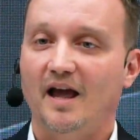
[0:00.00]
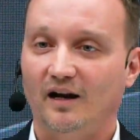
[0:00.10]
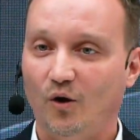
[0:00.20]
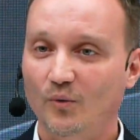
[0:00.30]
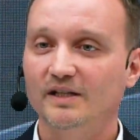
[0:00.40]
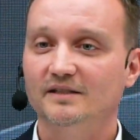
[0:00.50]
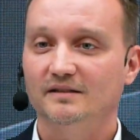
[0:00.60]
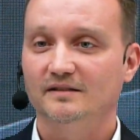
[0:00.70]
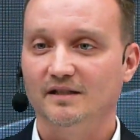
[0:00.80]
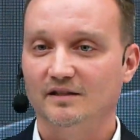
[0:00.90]
allowing
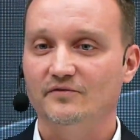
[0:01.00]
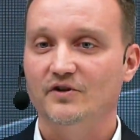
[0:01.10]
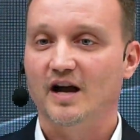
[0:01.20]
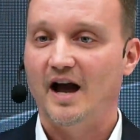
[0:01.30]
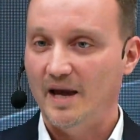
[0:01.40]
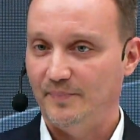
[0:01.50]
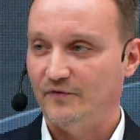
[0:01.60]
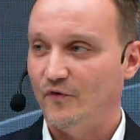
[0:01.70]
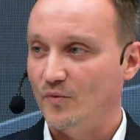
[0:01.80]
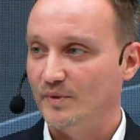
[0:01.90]
it to deliver high
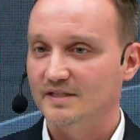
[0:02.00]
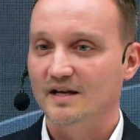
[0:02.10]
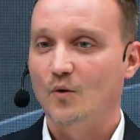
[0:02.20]
performance